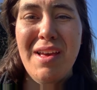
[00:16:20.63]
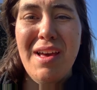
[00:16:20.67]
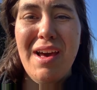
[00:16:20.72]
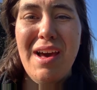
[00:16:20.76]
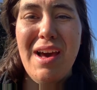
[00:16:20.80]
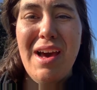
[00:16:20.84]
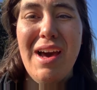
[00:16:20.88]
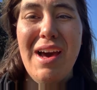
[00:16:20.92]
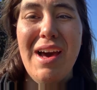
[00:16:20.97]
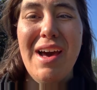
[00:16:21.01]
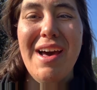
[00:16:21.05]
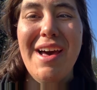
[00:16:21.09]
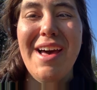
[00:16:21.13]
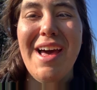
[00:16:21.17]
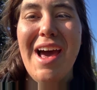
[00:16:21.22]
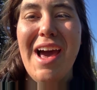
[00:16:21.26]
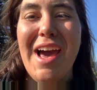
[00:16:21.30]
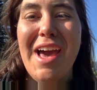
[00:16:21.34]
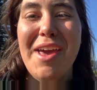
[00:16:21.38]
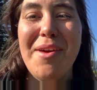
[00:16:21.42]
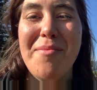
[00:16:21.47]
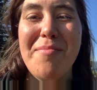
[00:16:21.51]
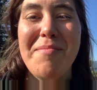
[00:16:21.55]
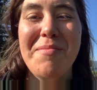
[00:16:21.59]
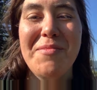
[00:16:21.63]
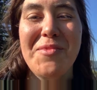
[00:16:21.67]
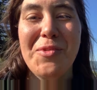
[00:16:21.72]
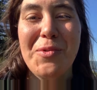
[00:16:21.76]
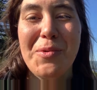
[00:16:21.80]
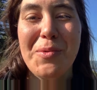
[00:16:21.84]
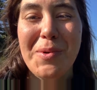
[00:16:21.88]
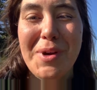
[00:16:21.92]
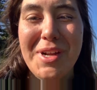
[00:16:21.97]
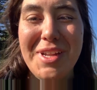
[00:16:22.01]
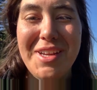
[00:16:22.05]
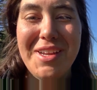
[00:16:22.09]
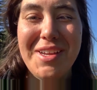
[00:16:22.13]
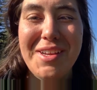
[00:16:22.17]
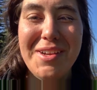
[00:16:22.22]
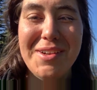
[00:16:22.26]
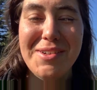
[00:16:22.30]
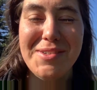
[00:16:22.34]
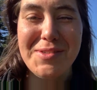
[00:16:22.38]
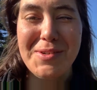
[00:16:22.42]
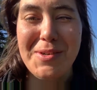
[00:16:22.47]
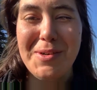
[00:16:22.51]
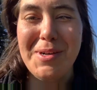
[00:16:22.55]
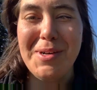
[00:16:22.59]
I'm 20
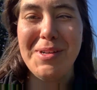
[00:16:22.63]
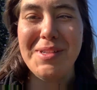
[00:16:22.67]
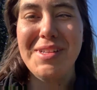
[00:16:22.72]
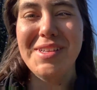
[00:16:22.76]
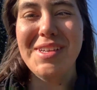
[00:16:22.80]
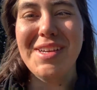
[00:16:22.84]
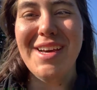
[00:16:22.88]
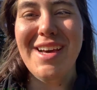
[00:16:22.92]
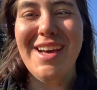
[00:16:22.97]
years old.